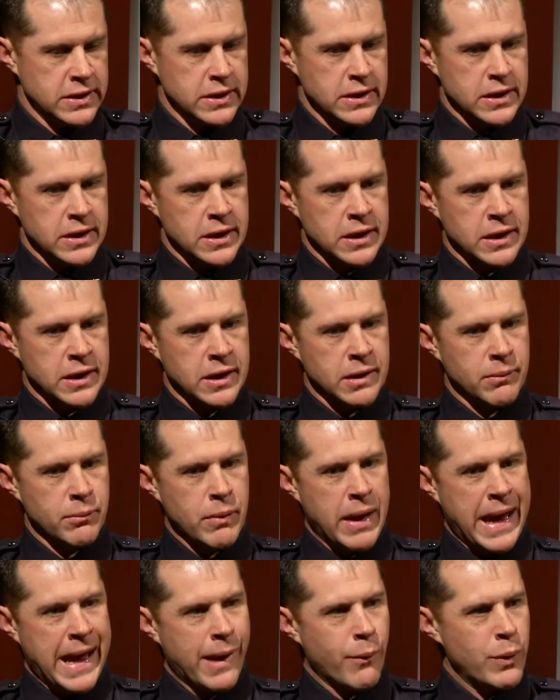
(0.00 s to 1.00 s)

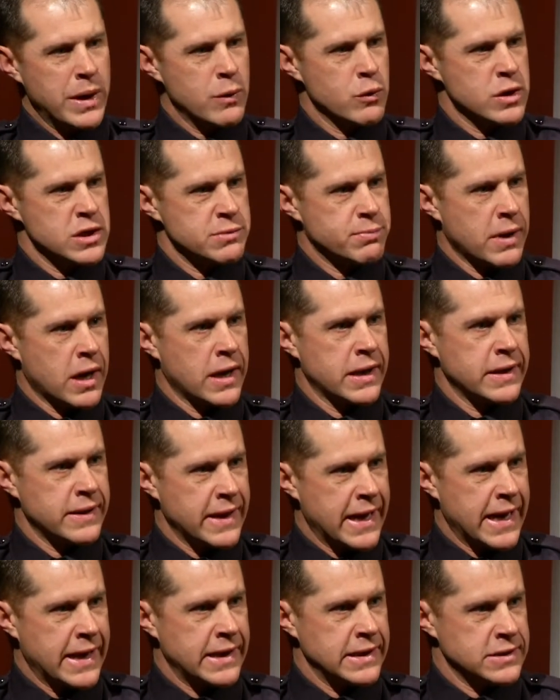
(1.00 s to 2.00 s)
how we respond to
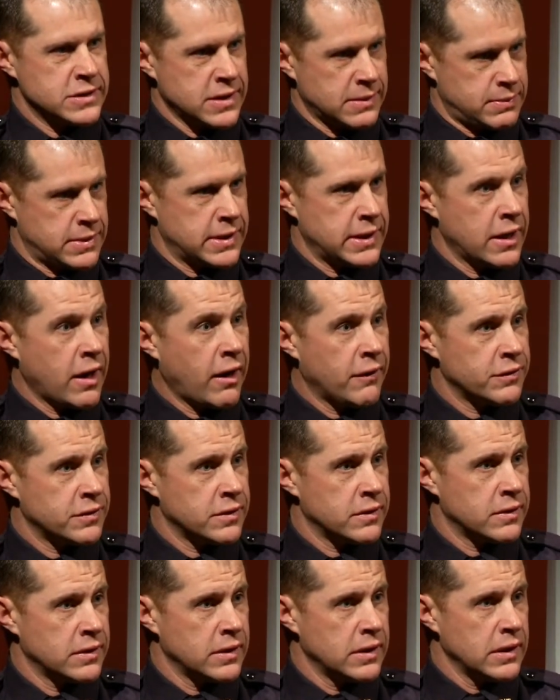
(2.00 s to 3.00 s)
that is up to the
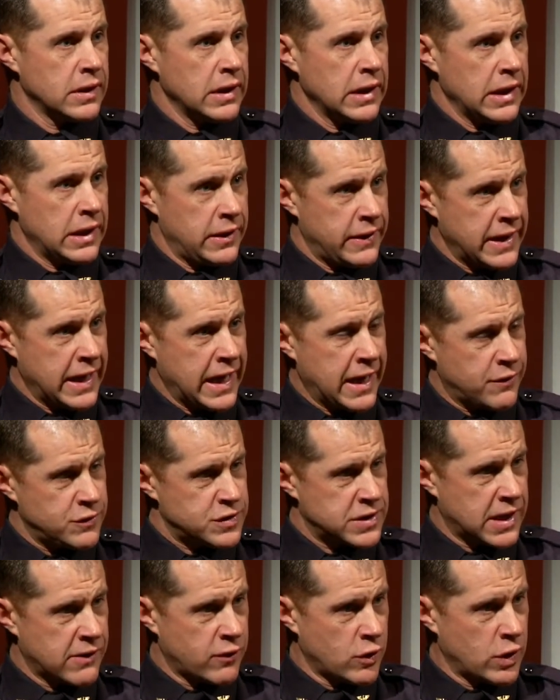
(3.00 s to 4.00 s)
officer. And they have
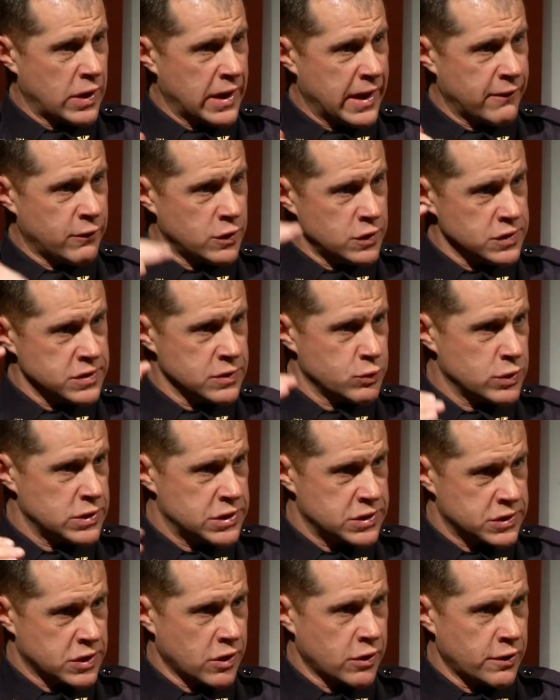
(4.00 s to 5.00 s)
several levels,
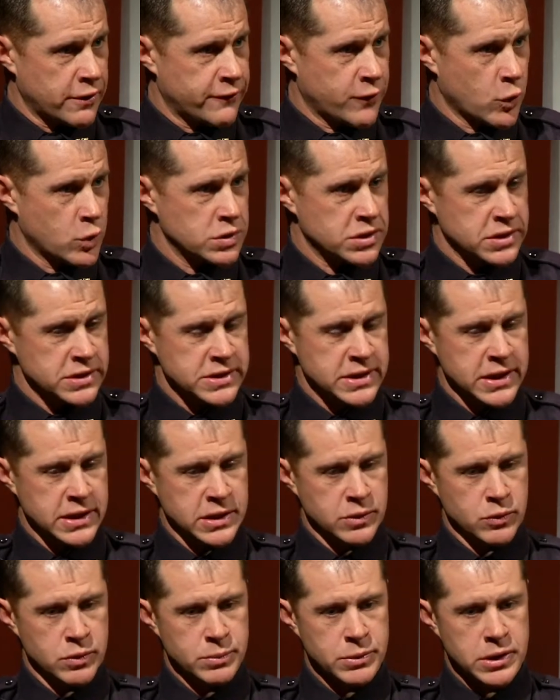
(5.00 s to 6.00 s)
which is called a force
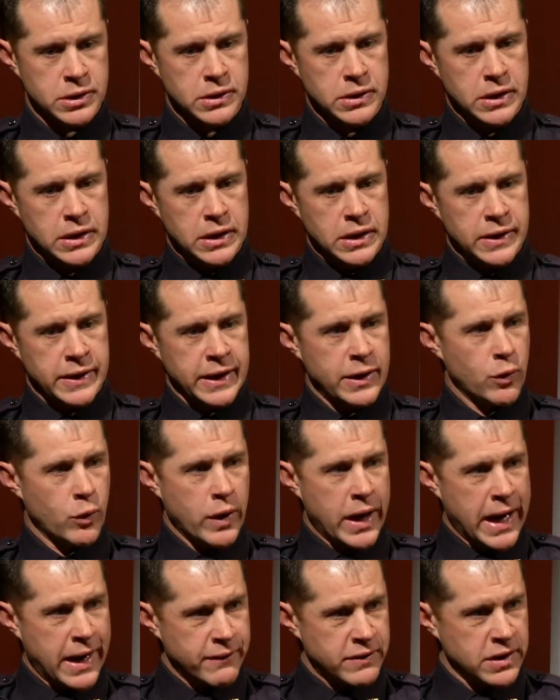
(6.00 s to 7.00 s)
continuum. They
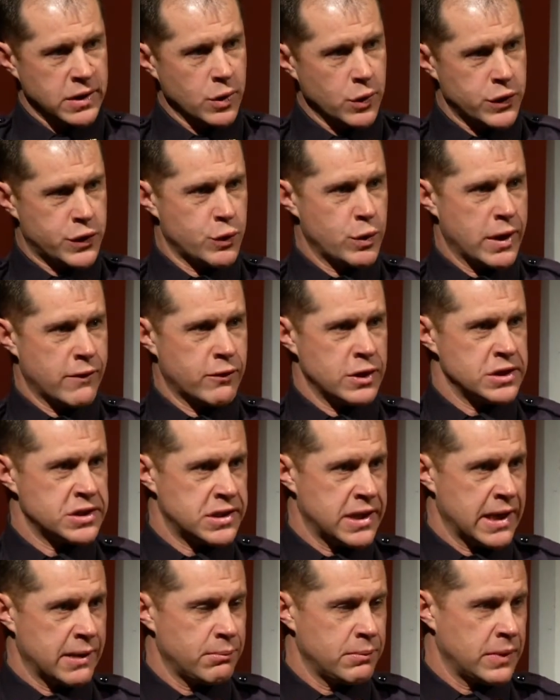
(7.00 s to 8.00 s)
don't have to go through every
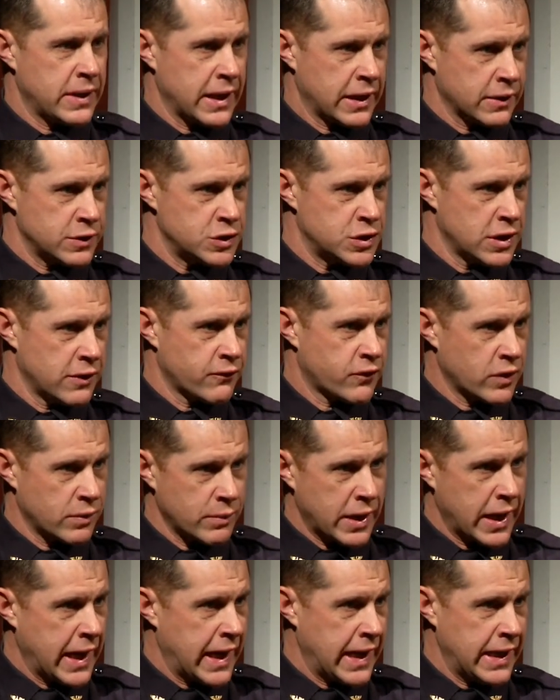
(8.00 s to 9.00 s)
step, but they can jump
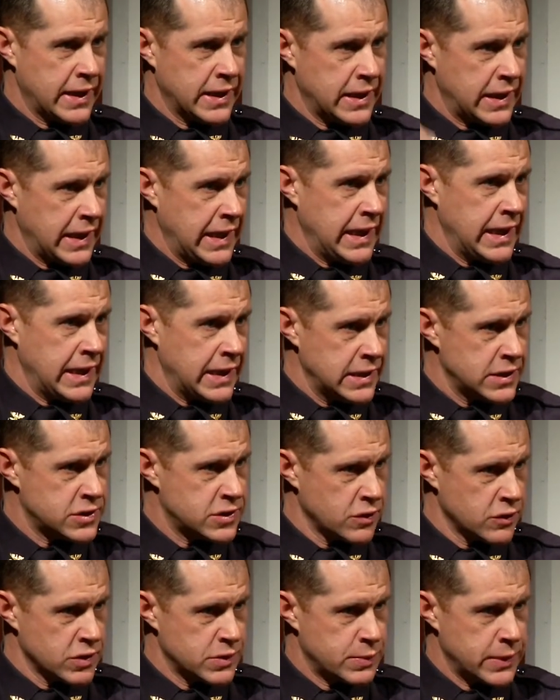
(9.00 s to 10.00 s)
from A to E,
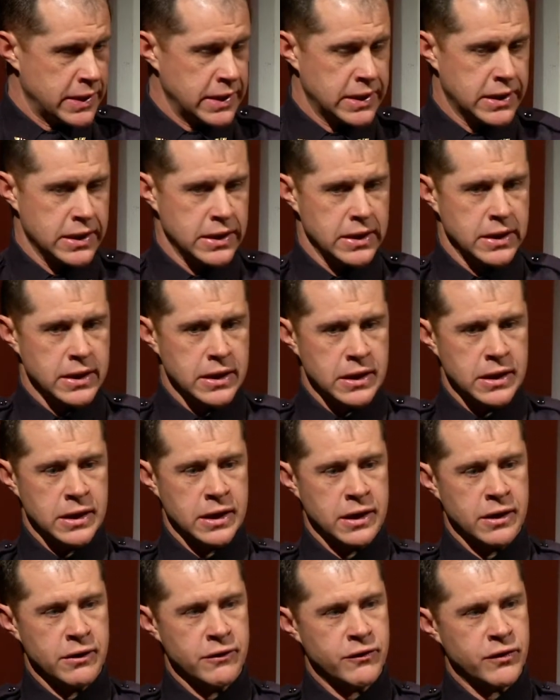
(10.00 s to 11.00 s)
so to speak,
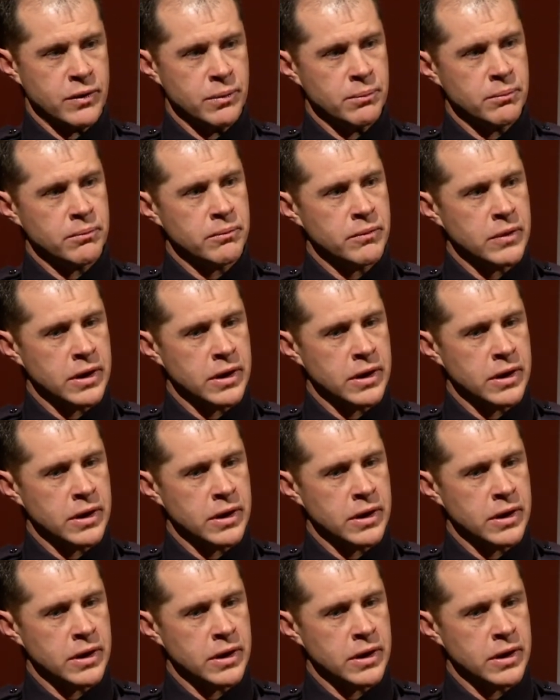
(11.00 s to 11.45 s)
from